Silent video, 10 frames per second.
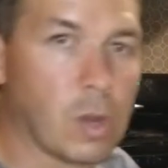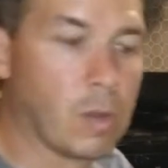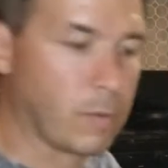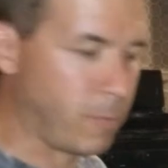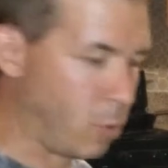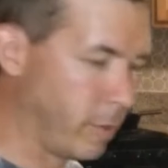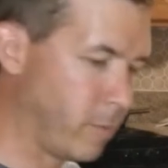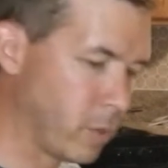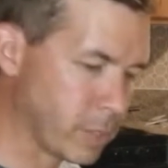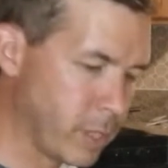over 40
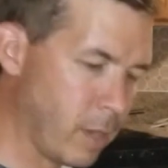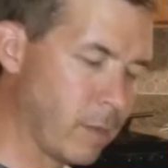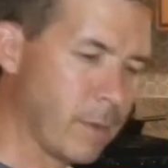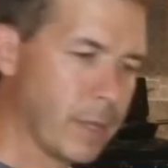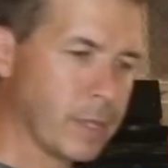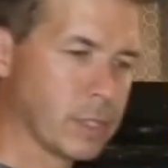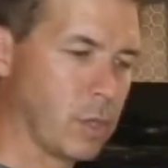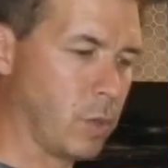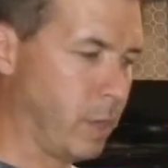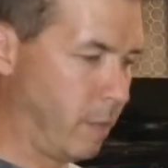volts there.
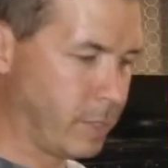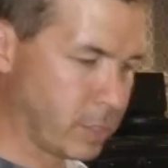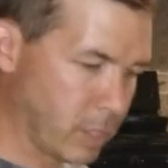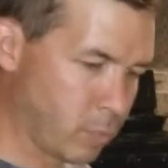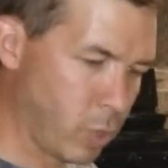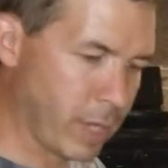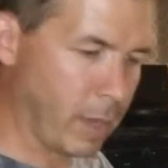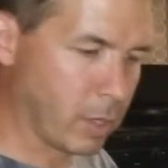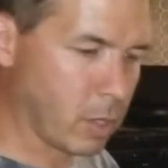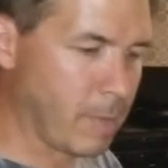So obviously it's putting
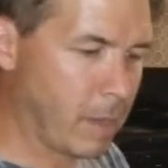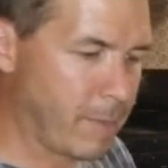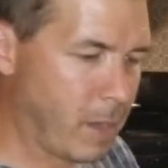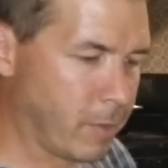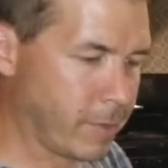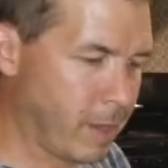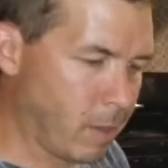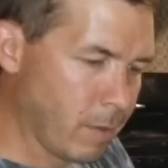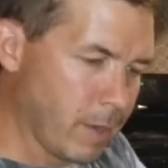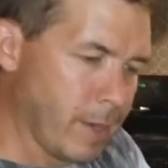out a good amount of power
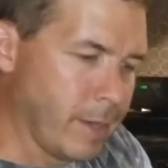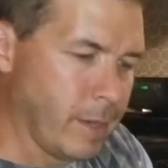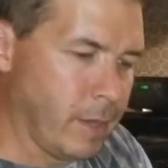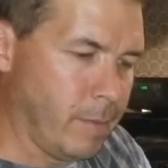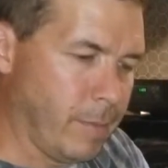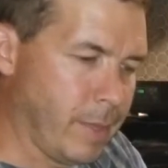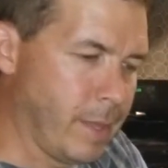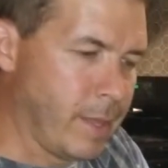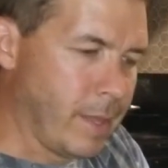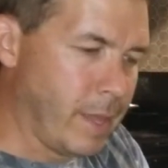there. Um,
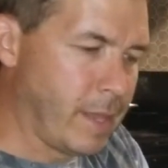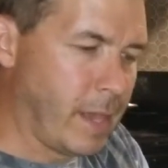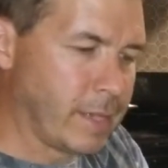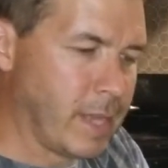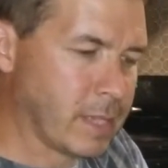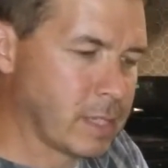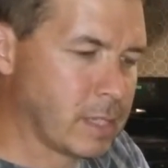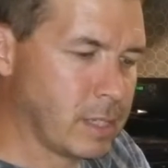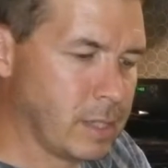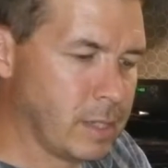and then I test
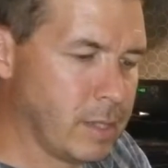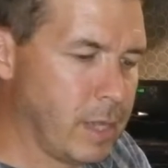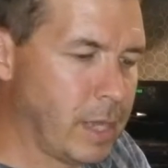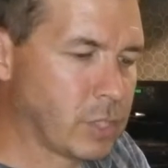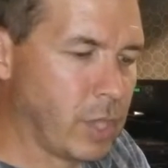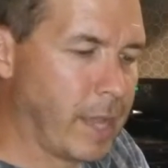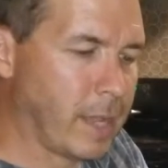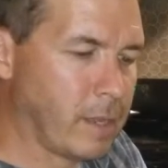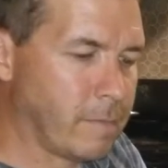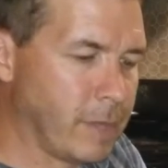each leg
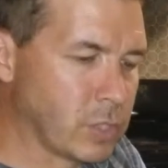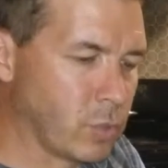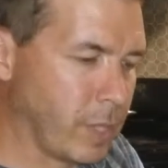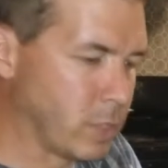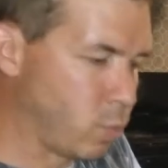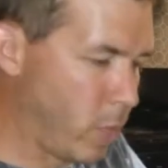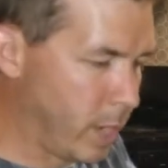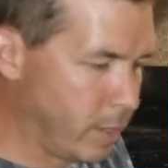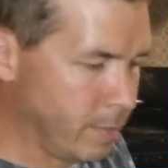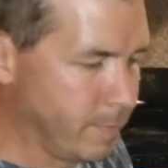individually as
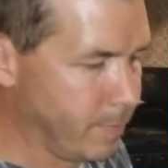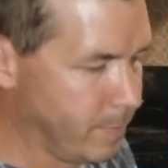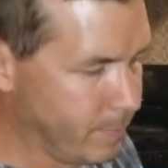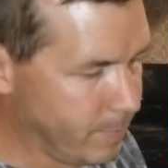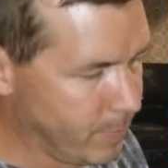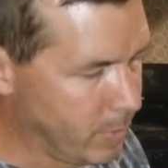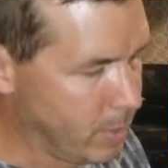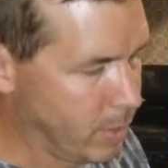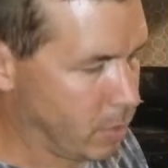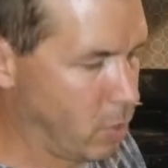well
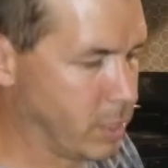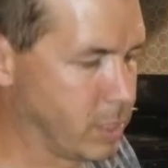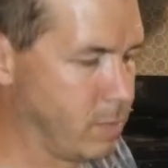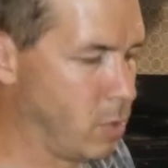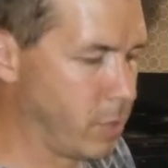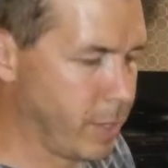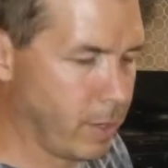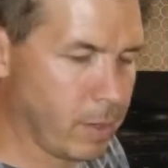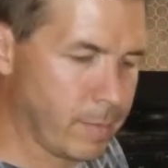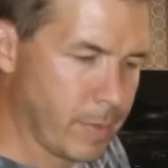across the motor
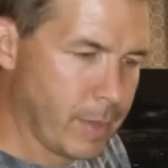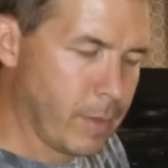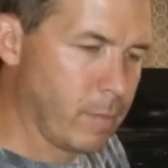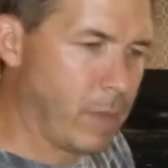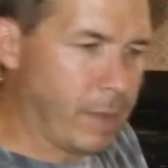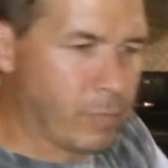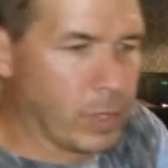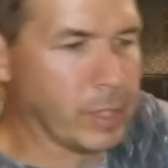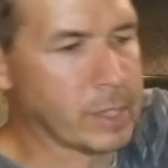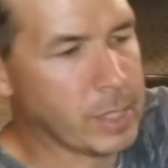here by
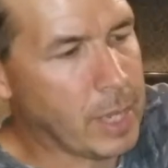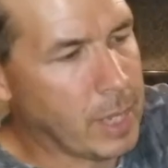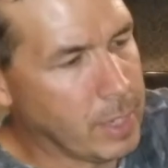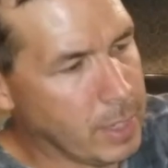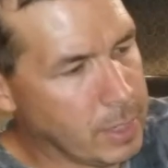putting this in